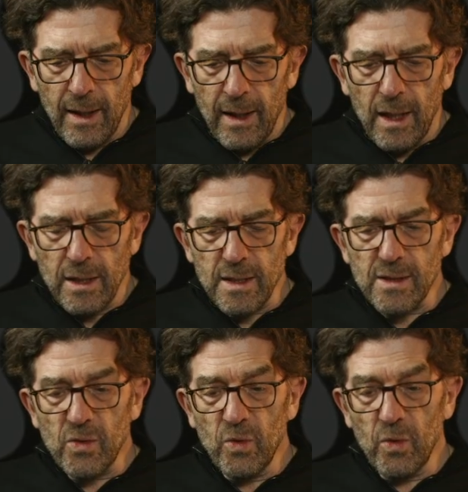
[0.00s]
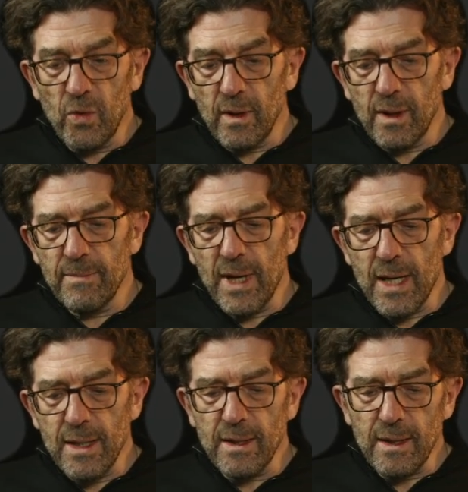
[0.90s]
And just to
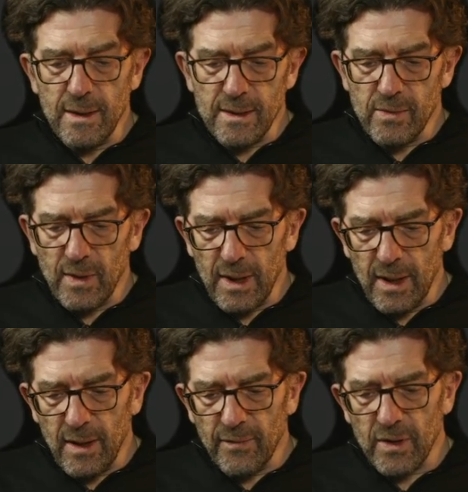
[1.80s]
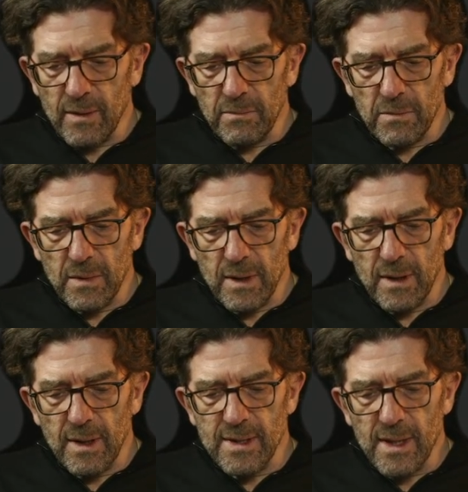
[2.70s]
remind us, what I have
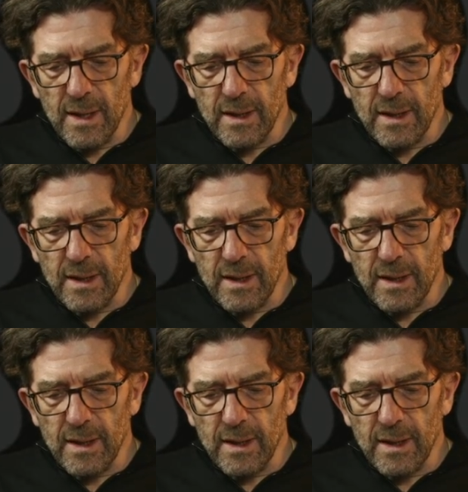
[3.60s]
designed